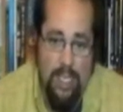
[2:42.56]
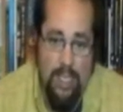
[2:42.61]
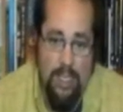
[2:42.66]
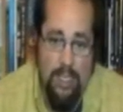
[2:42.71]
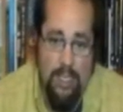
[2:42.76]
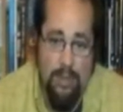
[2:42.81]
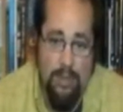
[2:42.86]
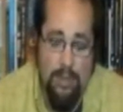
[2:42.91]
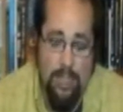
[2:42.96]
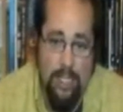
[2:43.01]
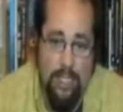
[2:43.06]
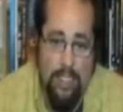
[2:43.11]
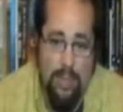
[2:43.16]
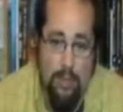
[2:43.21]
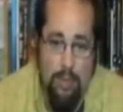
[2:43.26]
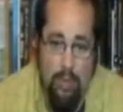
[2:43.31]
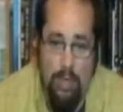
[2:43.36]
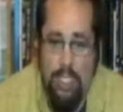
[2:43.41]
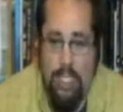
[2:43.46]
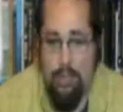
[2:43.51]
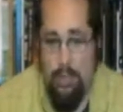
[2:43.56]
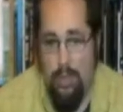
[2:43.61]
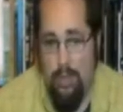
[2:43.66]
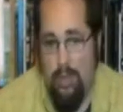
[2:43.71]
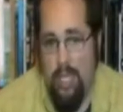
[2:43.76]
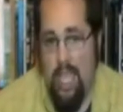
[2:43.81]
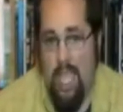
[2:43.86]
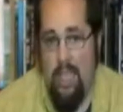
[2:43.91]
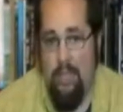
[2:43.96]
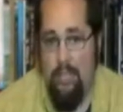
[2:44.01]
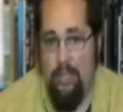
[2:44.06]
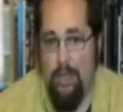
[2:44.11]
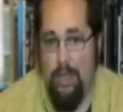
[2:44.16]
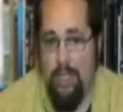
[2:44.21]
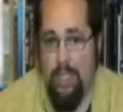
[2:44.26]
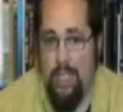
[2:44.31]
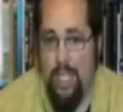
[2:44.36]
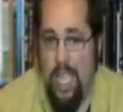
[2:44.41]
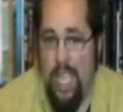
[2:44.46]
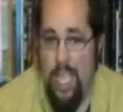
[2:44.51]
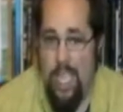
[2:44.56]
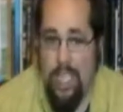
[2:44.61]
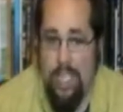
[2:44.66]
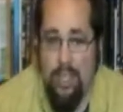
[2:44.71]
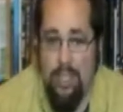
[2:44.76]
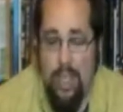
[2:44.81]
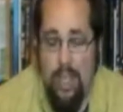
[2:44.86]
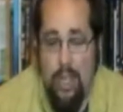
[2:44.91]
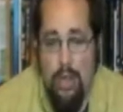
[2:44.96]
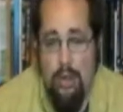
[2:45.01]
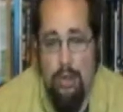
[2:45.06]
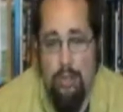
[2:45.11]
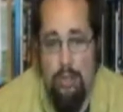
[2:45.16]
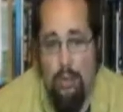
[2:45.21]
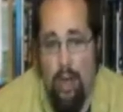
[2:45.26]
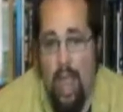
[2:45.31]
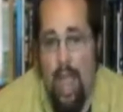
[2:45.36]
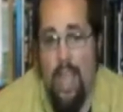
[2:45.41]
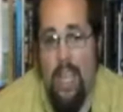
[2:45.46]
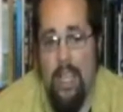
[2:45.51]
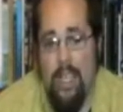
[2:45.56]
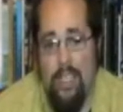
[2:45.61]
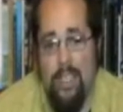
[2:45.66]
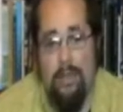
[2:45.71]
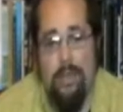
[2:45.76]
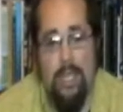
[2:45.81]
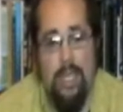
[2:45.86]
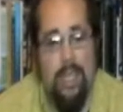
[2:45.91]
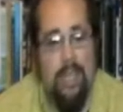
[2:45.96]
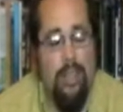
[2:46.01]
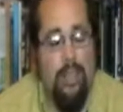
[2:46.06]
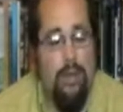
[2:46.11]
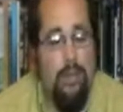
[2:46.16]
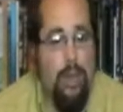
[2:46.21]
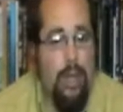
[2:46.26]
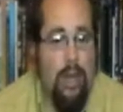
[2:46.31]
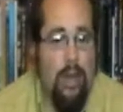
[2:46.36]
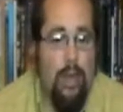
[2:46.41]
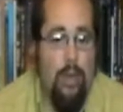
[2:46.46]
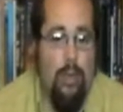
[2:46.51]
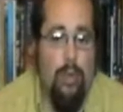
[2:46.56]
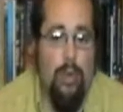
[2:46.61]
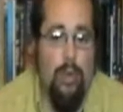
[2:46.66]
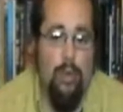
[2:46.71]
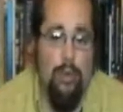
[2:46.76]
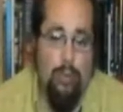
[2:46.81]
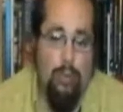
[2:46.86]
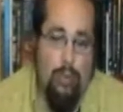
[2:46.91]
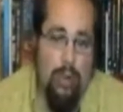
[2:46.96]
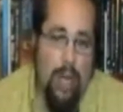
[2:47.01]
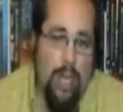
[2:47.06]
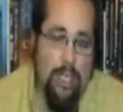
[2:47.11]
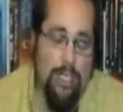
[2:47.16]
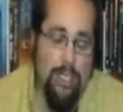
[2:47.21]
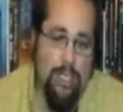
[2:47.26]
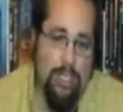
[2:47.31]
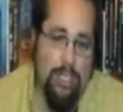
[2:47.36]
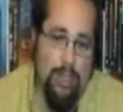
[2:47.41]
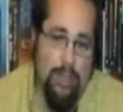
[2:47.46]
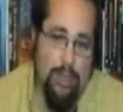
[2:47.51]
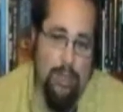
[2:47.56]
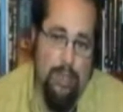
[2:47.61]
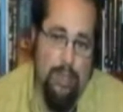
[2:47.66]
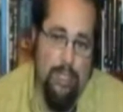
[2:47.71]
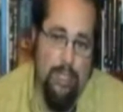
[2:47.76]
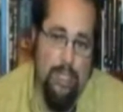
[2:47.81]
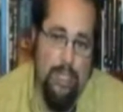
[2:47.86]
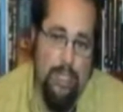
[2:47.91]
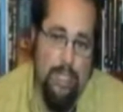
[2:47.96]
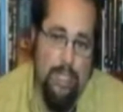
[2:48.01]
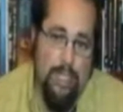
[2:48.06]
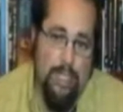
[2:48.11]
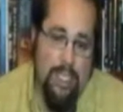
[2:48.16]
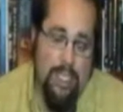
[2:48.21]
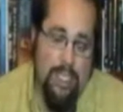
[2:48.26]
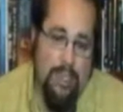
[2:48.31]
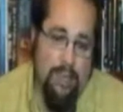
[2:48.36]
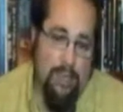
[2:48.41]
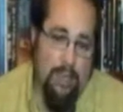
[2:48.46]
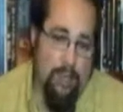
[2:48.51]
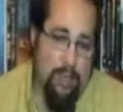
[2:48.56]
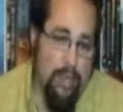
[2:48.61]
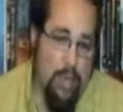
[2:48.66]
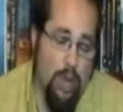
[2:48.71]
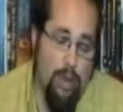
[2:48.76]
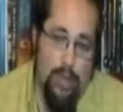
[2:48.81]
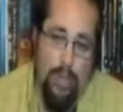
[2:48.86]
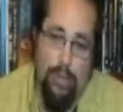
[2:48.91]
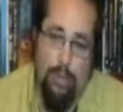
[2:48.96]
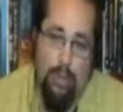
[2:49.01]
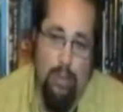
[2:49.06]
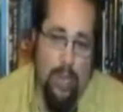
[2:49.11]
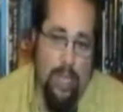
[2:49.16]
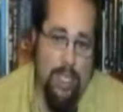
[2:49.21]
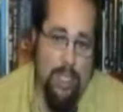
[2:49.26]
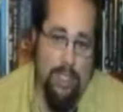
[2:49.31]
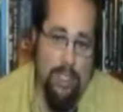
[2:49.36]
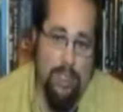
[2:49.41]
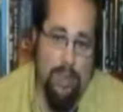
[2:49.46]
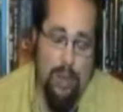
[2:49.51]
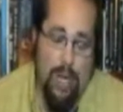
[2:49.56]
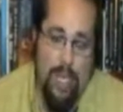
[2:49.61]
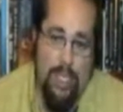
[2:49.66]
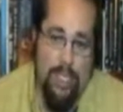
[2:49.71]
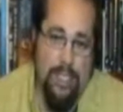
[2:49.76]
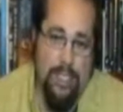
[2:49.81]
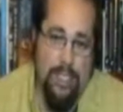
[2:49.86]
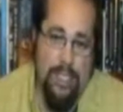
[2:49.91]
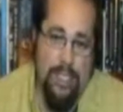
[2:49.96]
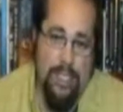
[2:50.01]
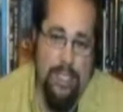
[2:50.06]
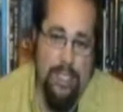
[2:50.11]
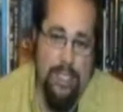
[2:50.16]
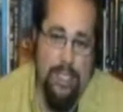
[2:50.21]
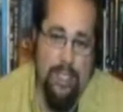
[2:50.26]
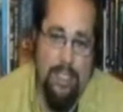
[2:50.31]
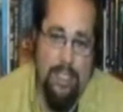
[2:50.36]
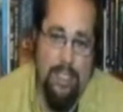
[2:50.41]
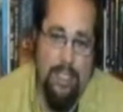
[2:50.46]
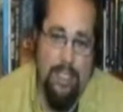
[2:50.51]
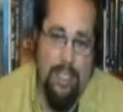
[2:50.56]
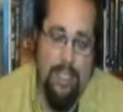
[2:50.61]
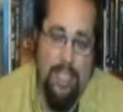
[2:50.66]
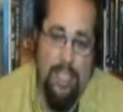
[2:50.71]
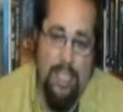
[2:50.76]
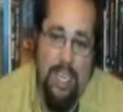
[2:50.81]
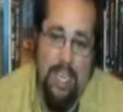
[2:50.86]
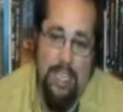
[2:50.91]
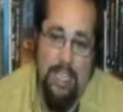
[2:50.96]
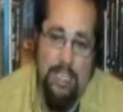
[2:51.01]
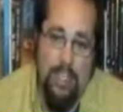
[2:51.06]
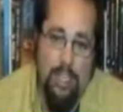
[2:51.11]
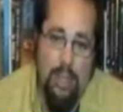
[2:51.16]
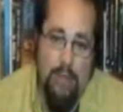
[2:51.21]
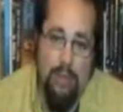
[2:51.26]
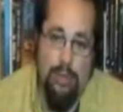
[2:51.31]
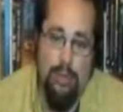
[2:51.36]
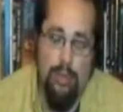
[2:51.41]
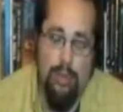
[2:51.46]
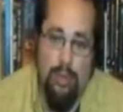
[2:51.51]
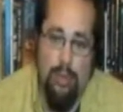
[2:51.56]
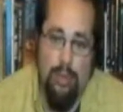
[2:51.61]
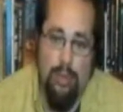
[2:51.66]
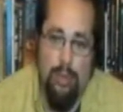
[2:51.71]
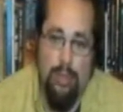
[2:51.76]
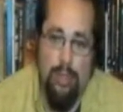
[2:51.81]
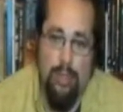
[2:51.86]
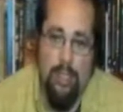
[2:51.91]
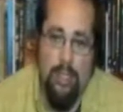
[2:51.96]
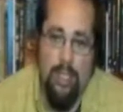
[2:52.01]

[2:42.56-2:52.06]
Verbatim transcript: in this because the principle we have for today is trying to be a good parent will crush you if you don't embrace grace. And that is so true.